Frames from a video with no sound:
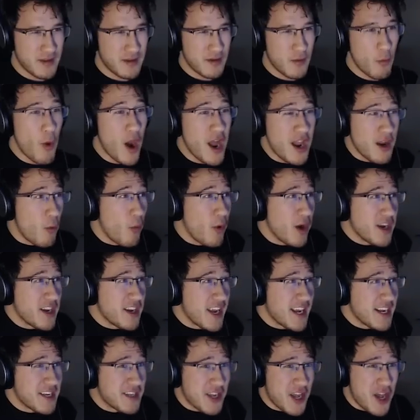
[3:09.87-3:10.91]
What what did
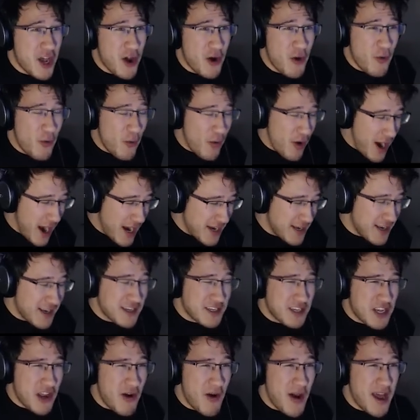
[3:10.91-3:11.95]
I do? I
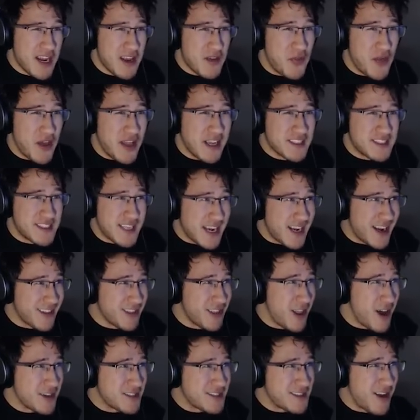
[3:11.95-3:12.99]
didn't do anything. It said I
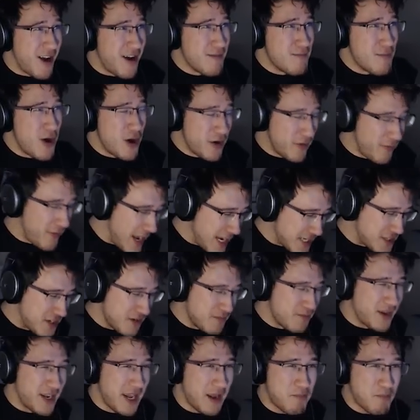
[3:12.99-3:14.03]
lost all motivation,
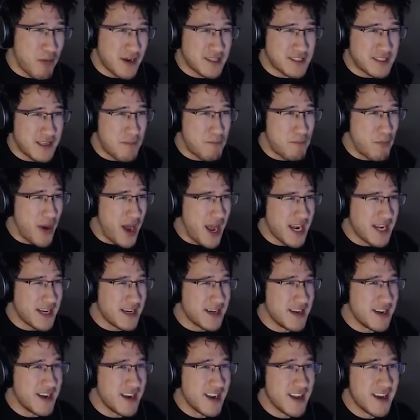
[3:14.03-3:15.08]
but I pressed a
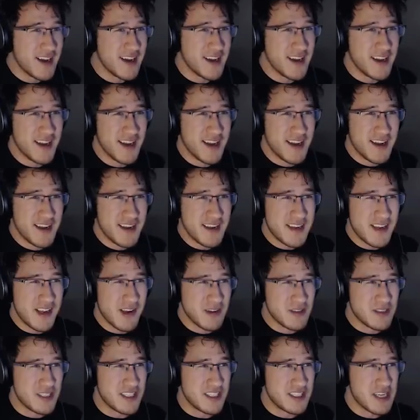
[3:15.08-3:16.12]
button.
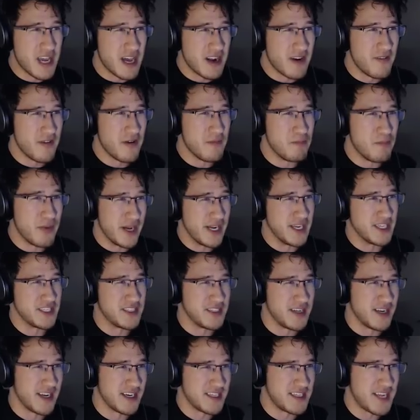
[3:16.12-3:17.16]
You son of a
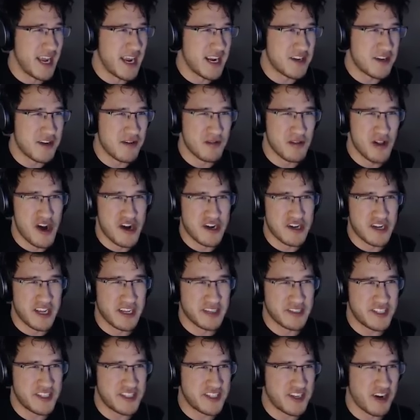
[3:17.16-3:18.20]
bitch. Did I take too long to
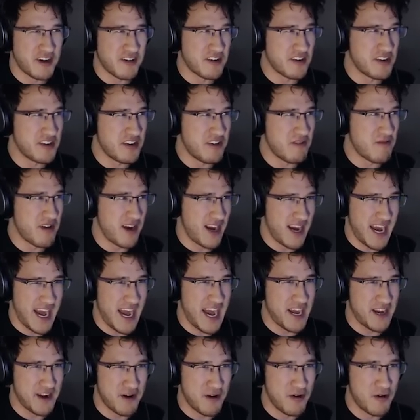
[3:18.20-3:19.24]
get started, you
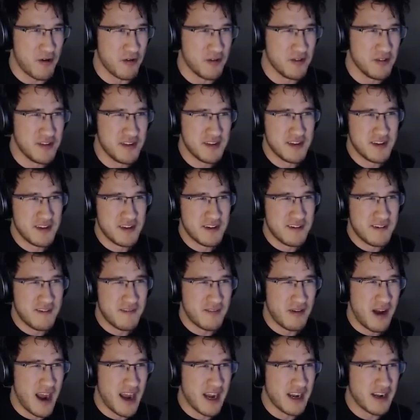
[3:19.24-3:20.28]
a-hole?
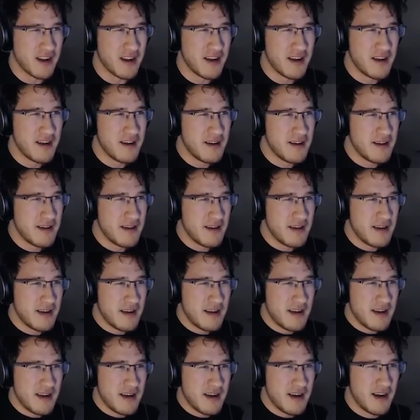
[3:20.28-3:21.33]
Fine.
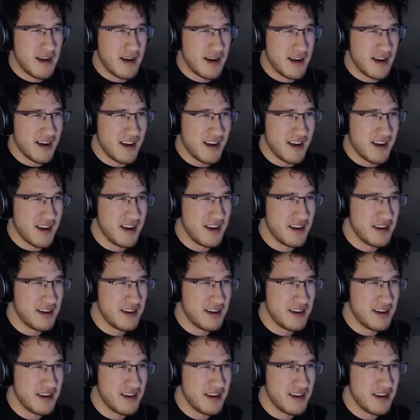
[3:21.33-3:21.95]
Uh,